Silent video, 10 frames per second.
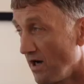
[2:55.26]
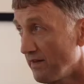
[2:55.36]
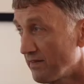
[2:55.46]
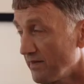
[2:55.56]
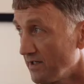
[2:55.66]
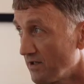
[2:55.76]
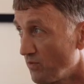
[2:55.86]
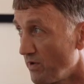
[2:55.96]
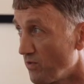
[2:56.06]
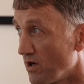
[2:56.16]
I
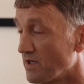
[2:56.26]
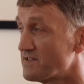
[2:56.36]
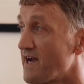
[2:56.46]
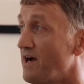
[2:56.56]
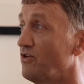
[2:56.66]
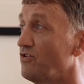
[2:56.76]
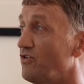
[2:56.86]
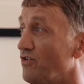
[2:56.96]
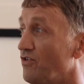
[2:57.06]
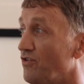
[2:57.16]
think we worked out
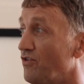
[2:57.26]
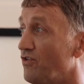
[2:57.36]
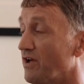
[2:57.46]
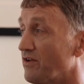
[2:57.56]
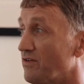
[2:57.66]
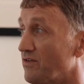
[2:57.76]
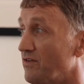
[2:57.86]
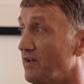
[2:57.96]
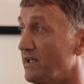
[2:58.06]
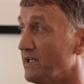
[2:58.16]
that
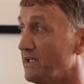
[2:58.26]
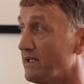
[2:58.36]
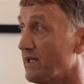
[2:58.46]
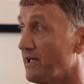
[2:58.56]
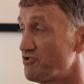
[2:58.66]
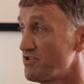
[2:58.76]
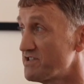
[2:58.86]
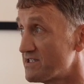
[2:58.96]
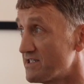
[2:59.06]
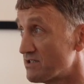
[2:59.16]
the
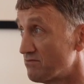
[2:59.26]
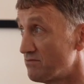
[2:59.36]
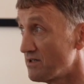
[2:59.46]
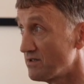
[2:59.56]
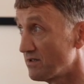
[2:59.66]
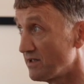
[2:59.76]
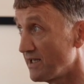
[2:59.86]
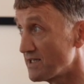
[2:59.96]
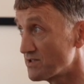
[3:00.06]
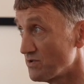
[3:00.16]
electricity to run
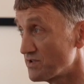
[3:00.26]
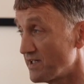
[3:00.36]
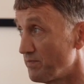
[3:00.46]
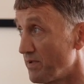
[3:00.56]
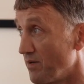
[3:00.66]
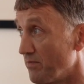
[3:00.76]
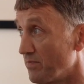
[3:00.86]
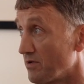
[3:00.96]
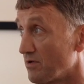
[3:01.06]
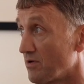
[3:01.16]
the air source heat pump